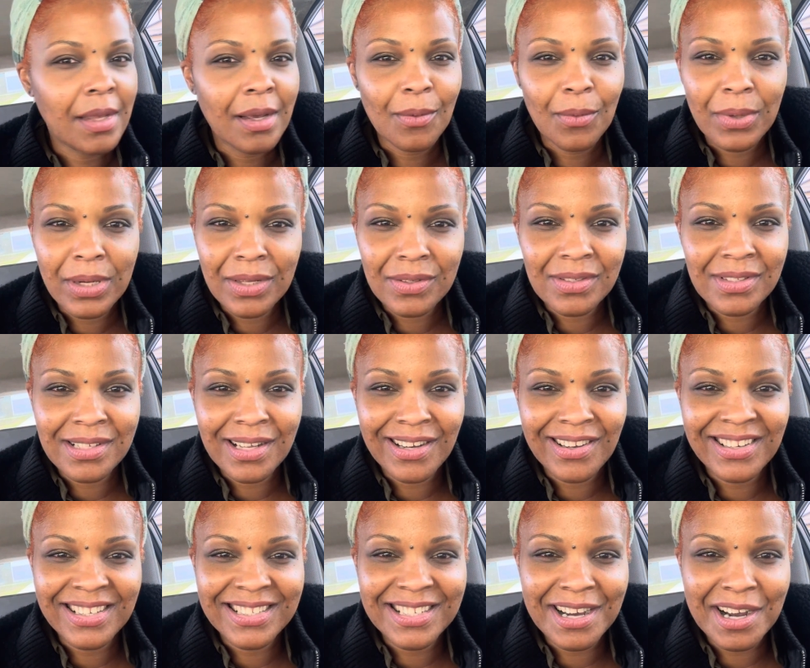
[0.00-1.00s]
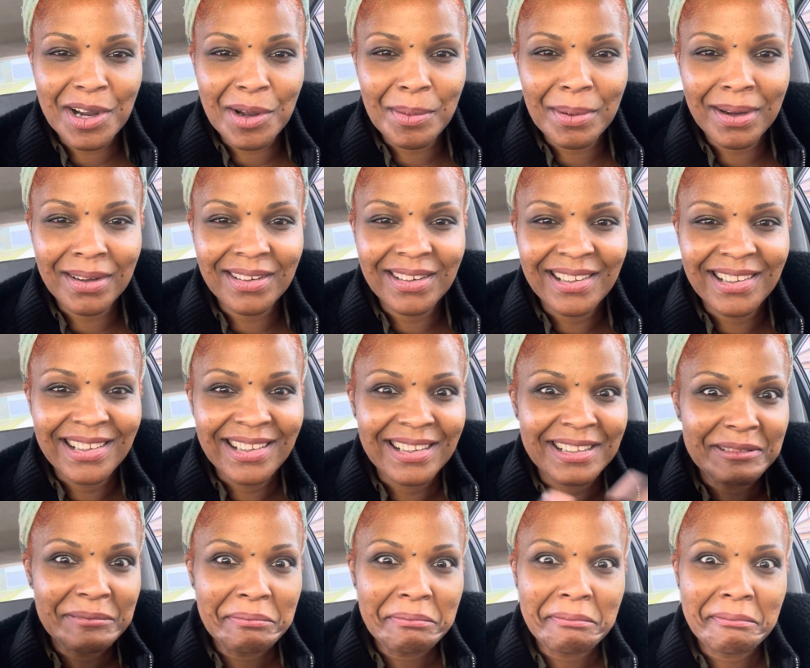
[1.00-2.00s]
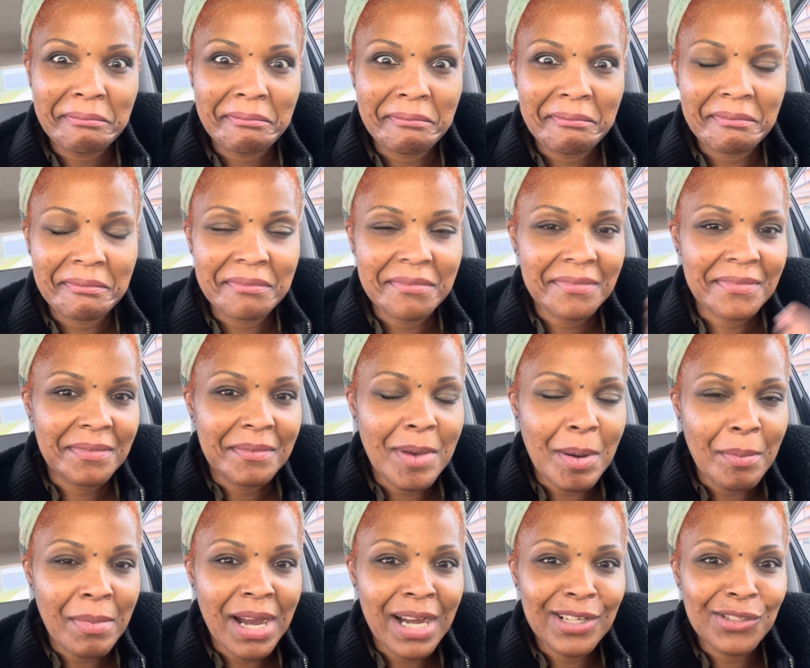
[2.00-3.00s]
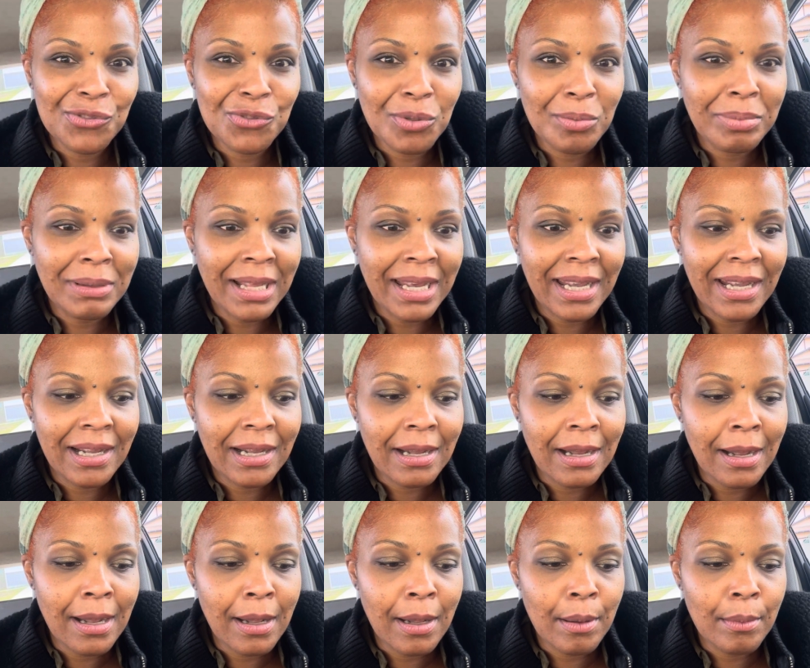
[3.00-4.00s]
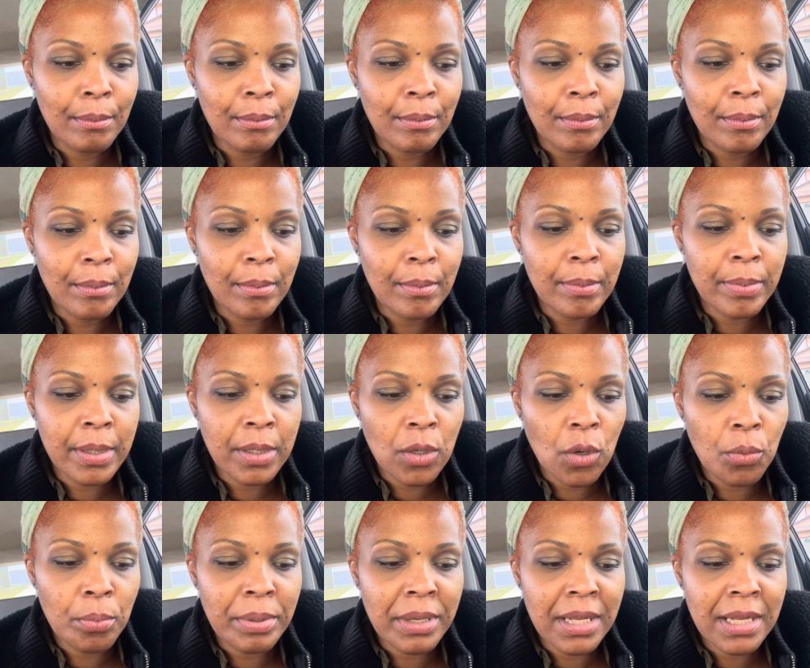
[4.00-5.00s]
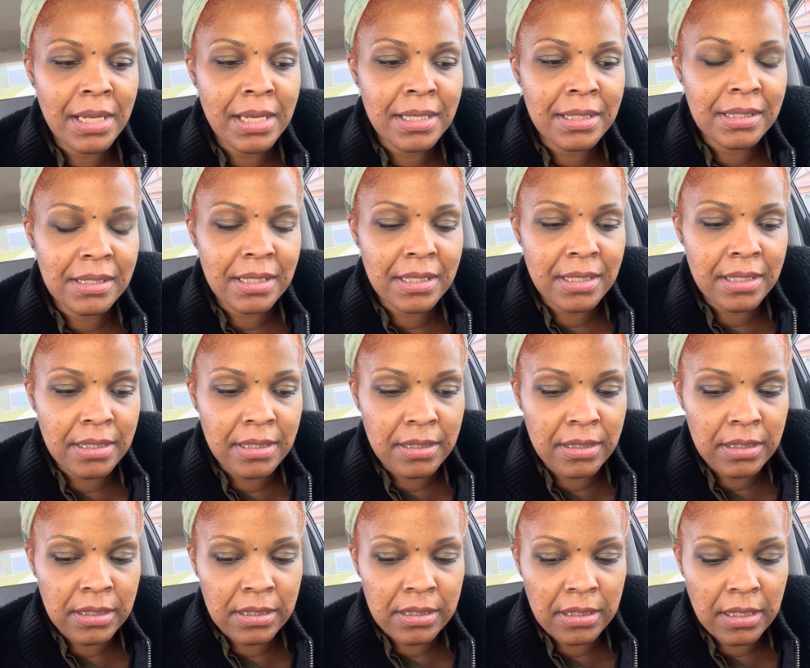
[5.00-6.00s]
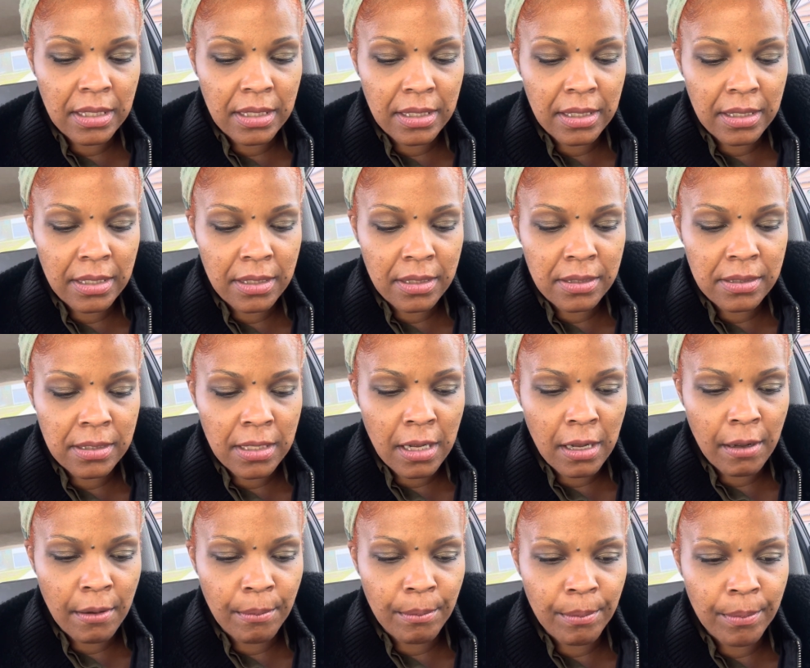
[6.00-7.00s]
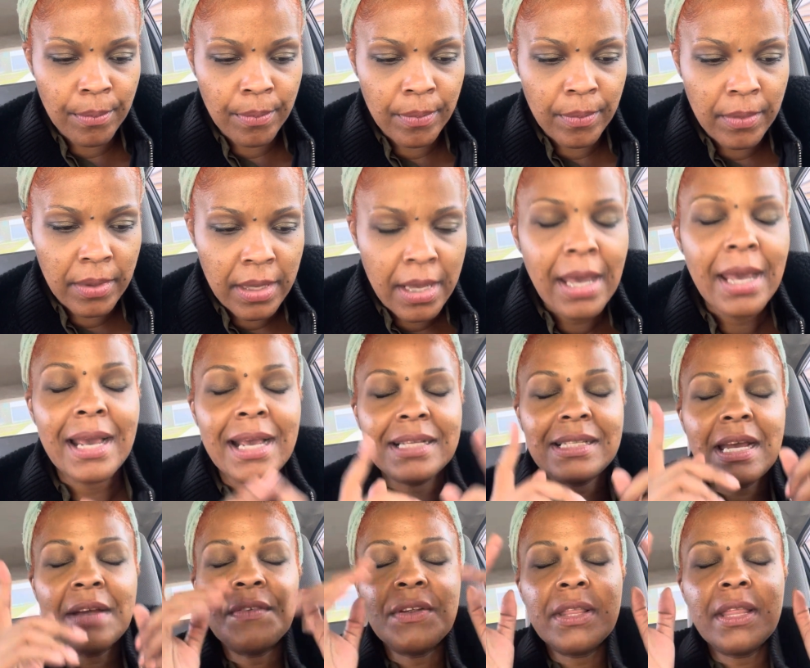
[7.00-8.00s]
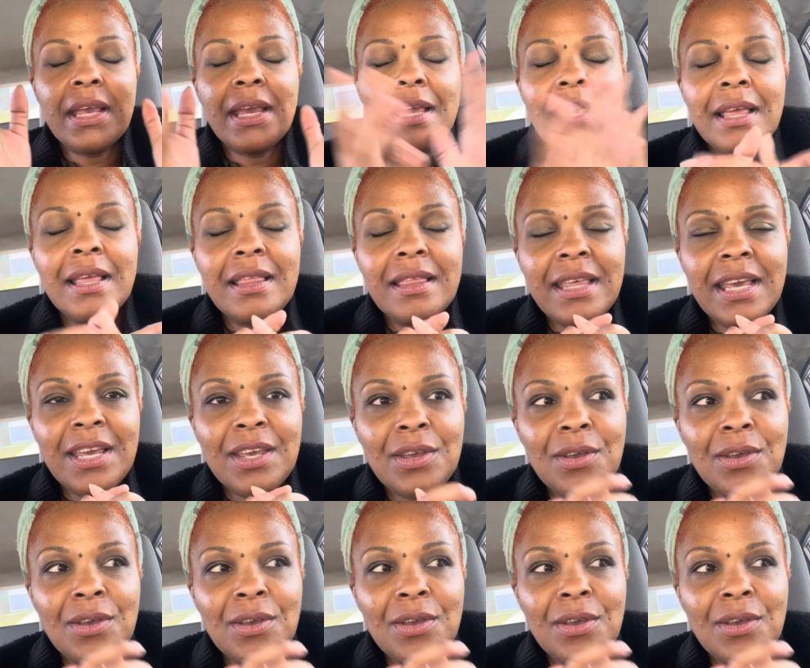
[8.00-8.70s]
what else is I going to talk about? My mind drew a blank. But obedience is everything. Thank